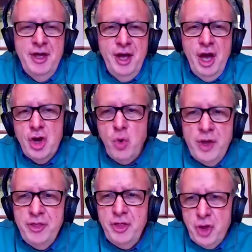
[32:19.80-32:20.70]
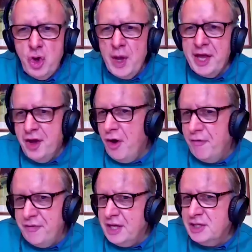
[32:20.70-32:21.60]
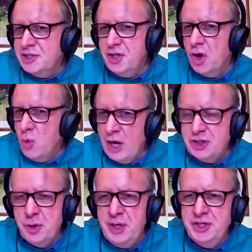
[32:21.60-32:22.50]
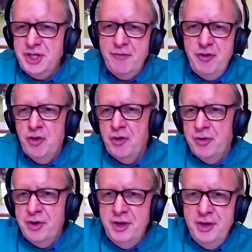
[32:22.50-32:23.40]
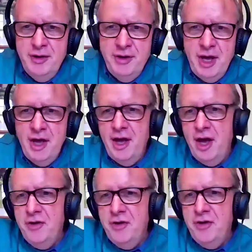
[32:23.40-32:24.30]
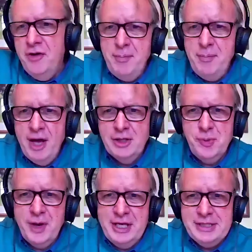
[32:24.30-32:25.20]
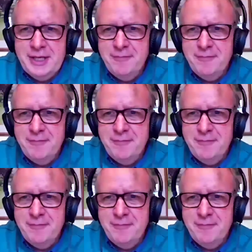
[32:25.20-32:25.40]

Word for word: A quick the quick coffee is not quite so easy if you're 150 miles away, is it?